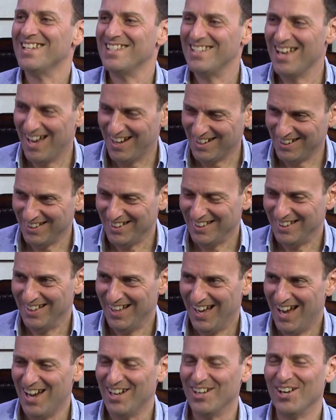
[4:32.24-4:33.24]
Exactly,
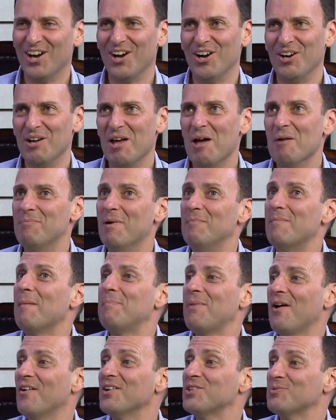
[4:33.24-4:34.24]
I know. But
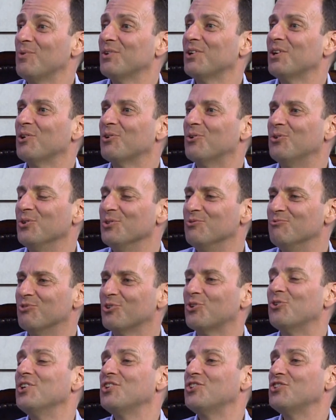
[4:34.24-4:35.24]
my parents wanted a
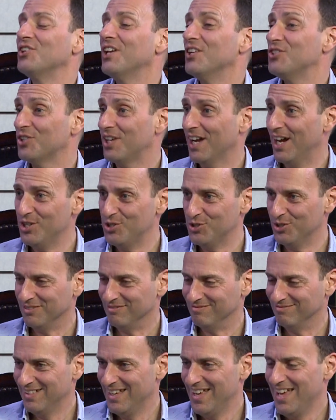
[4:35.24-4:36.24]
good Christian
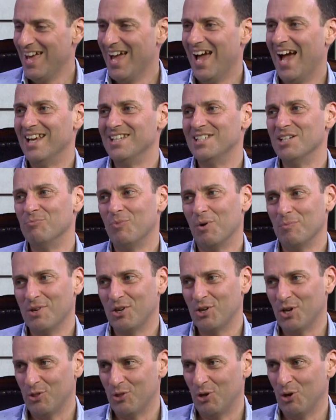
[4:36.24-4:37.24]
education and didn't want
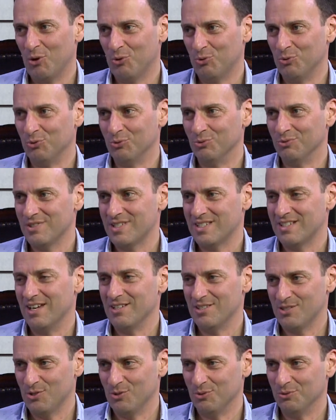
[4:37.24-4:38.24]
me to go to the local
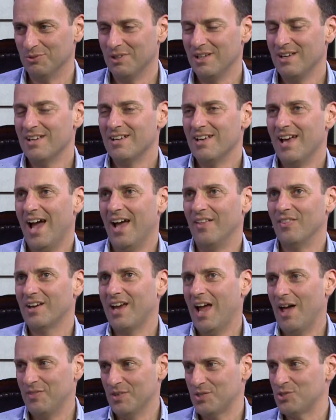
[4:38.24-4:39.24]
state school. And
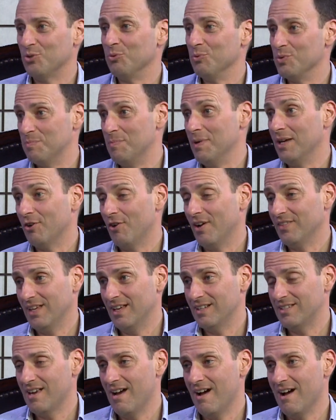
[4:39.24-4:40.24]
the Catholic school was better at
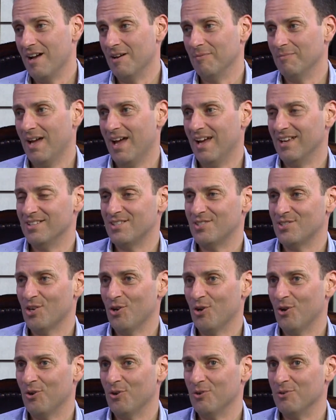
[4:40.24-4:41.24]
that time. And
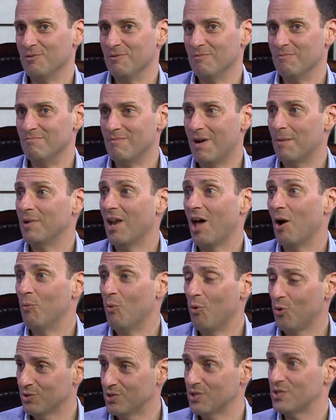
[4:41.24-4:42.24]
so Mum and I
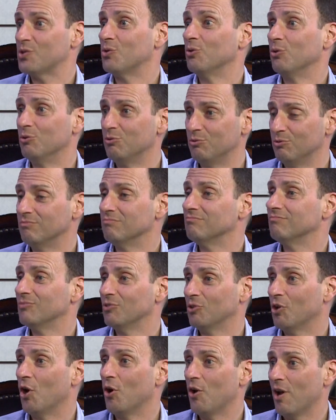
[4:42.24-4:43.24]
walked to school
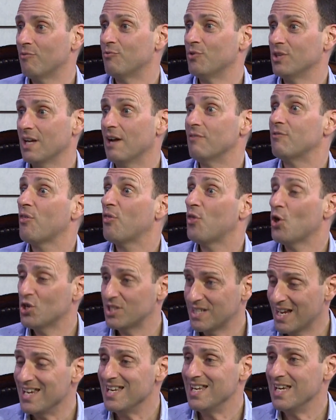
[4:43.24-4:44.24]
every day for
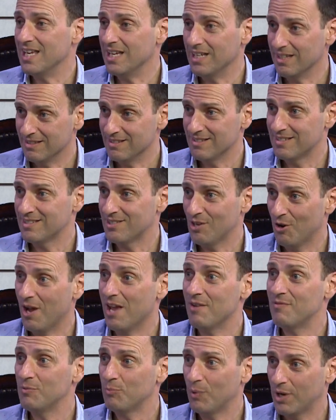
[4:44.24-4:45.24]
13 years. So
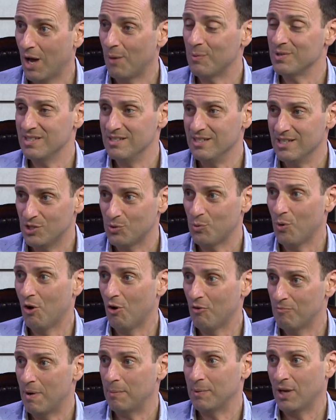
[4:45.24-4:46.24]
even when I was in year
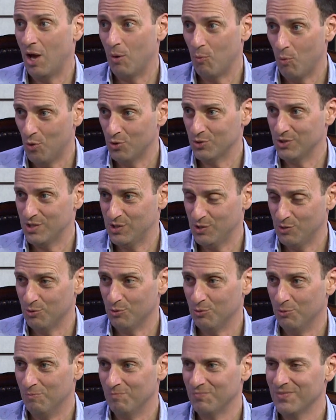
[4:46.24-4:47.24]
12, Mum and I walked to
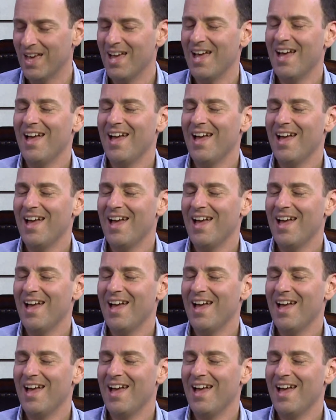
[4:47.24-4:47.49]
school.